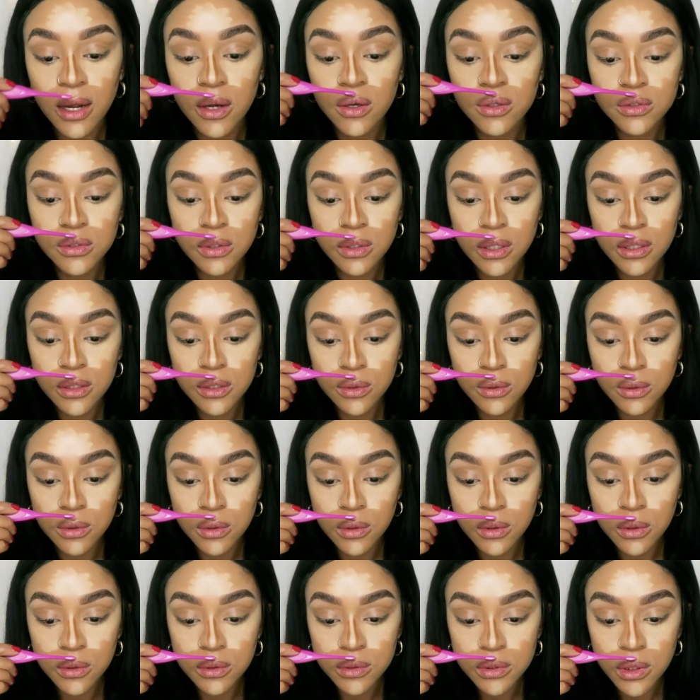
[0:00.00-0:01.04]
I also like
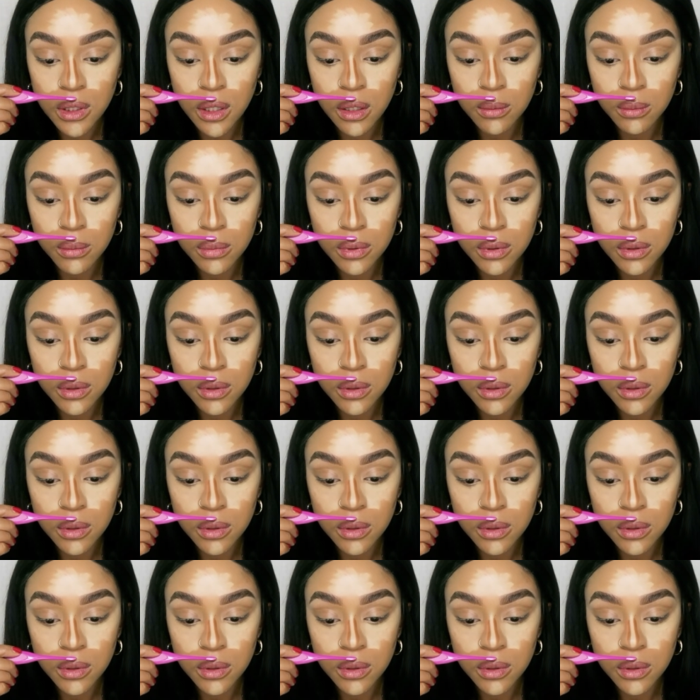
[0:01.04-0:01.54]
doing it on top.